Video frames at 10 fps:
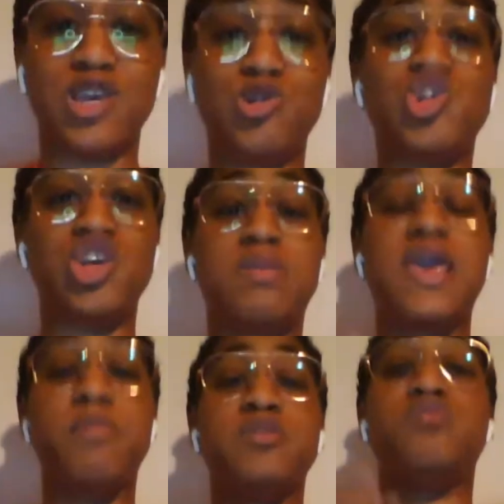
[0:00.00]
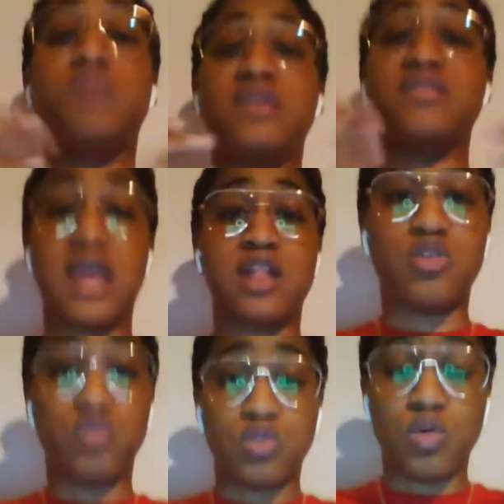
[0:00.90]
You should be able to be exactly
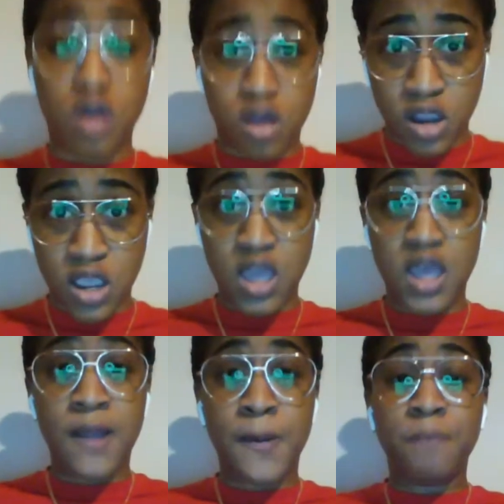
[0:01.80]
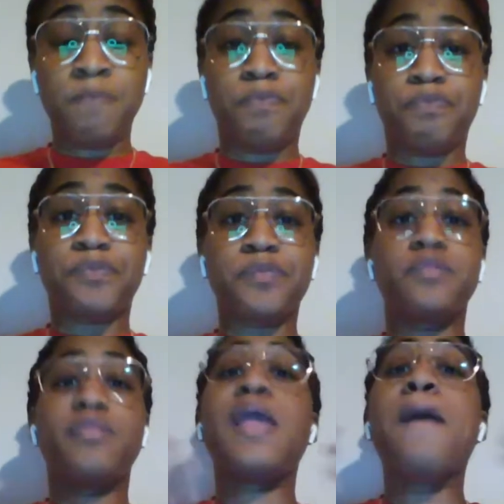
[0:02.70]
who you are.
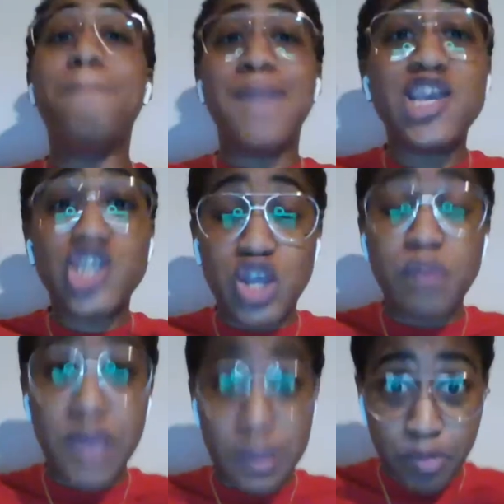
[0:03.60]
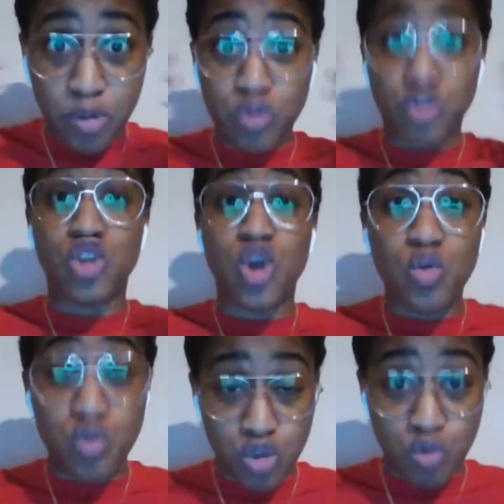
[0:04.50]
Make sure people know
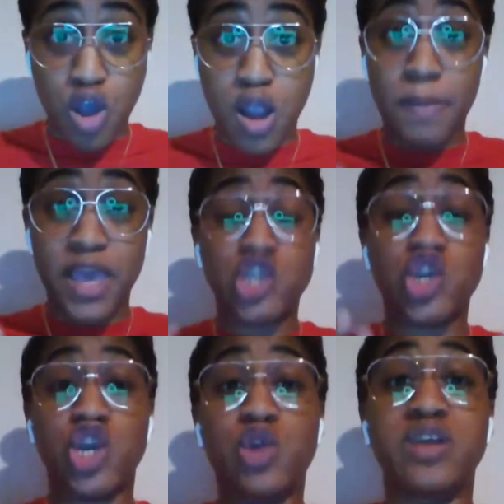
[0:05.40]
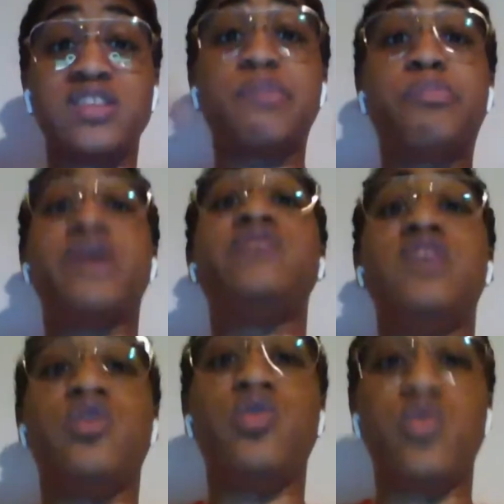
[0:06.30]
who you are. Make sure you're
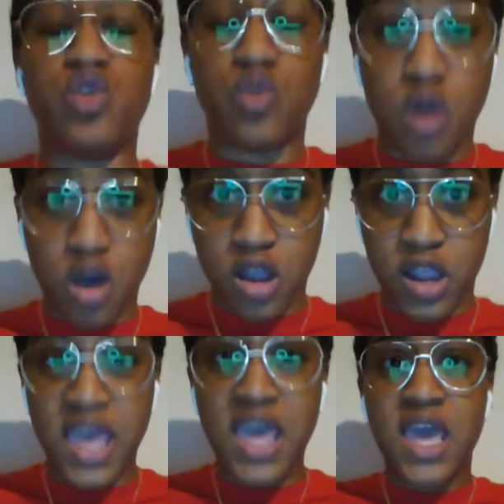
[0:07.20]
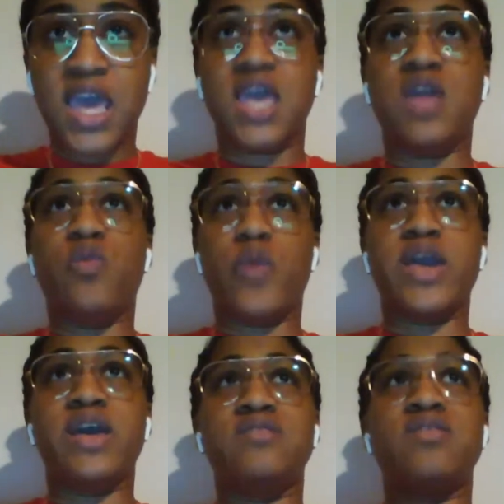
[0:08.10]
expressing who you are in
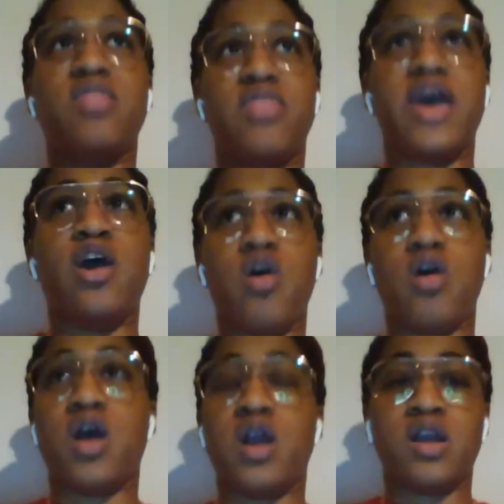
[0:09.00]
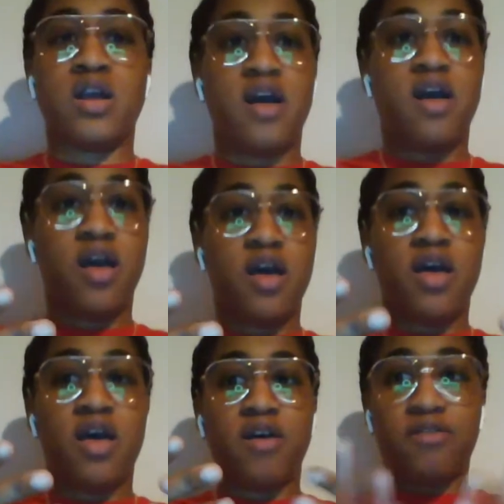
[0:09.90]
ways that are
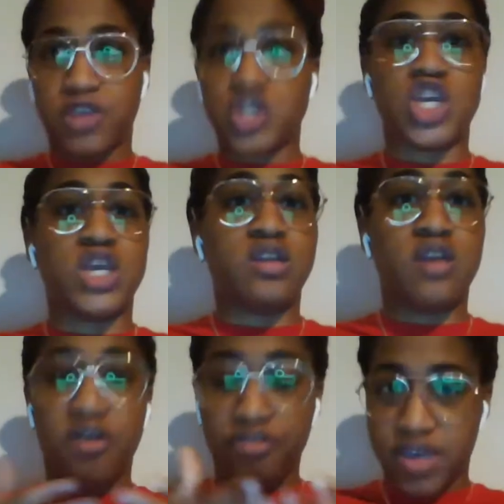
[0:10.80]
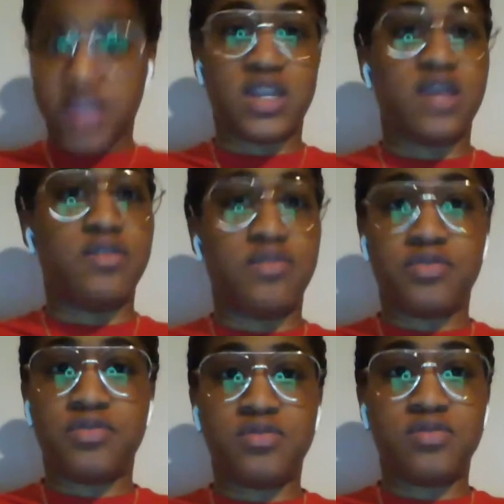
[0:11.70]
efficient, effective.